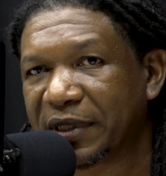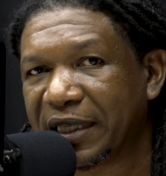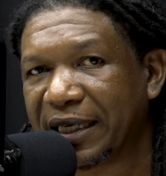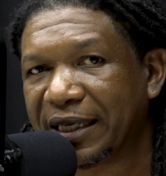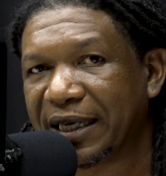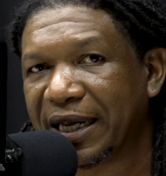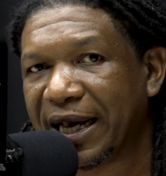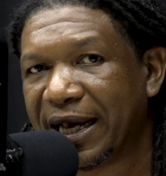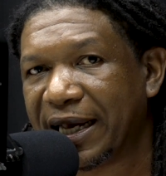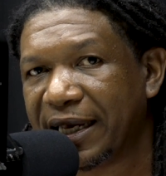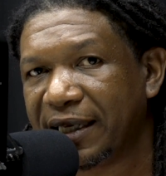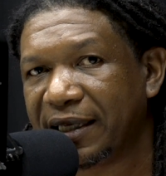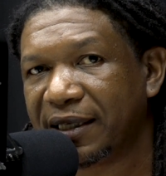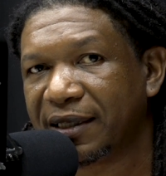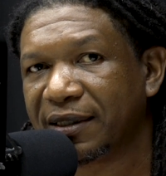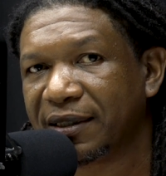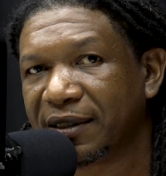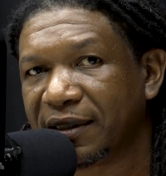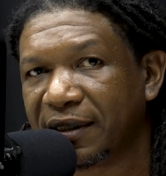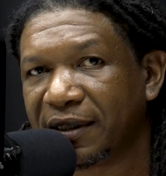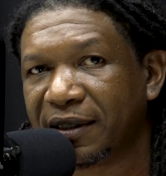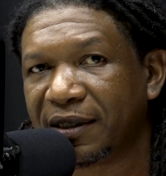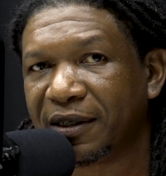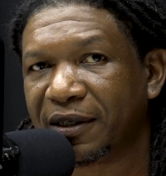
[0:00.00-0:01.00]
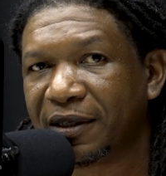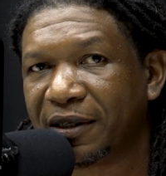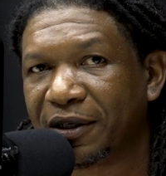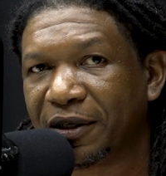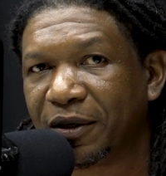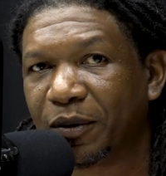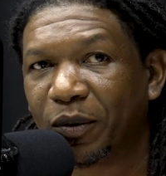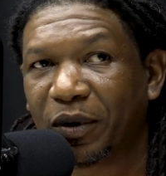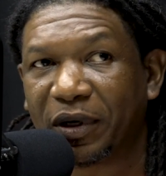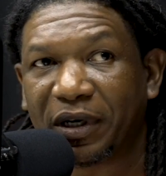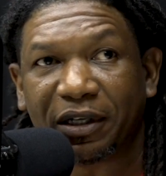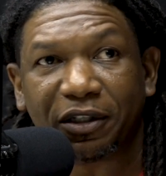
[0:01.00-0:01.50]
that I
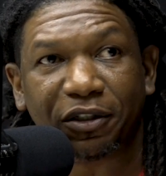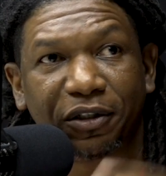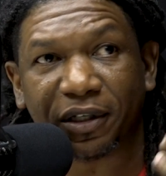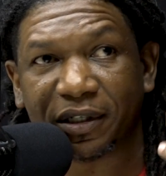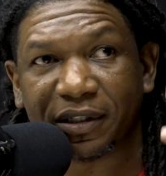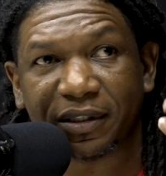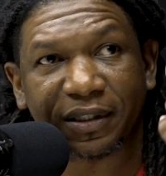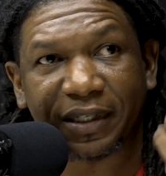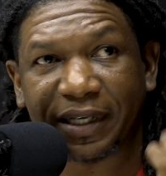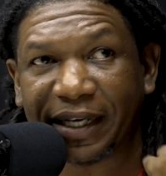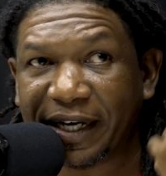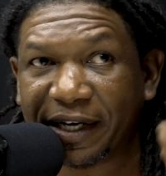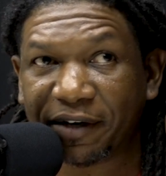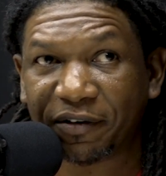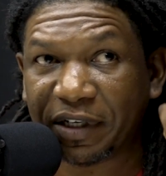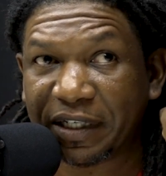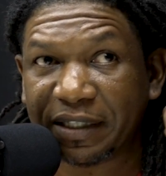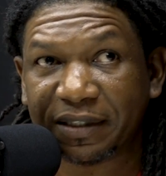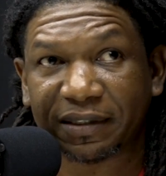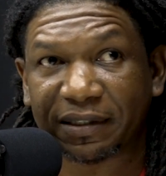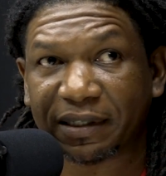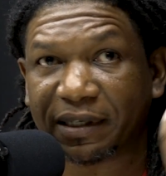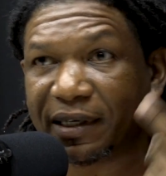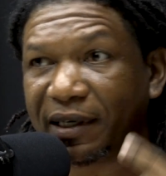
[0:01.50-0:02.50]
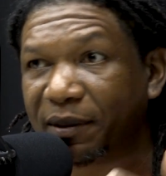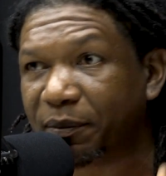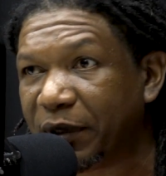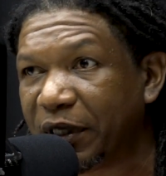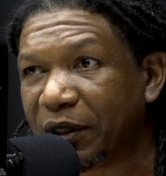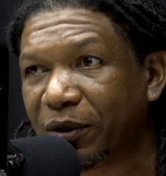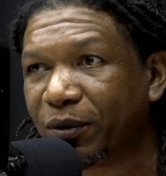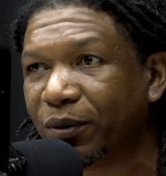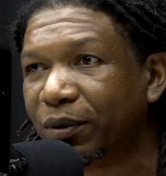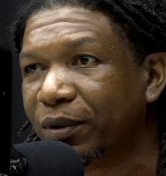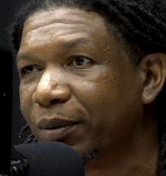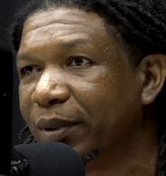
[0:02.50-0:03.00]
would have just hear he say and be
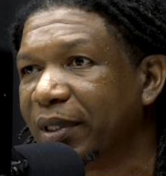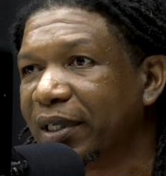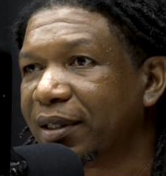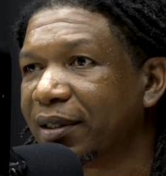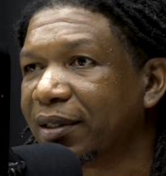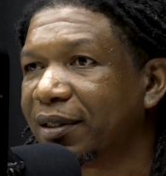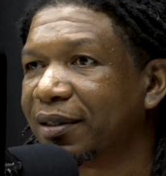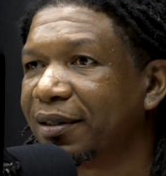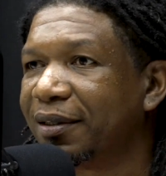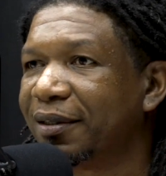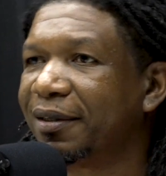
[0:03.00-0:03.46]
cool with.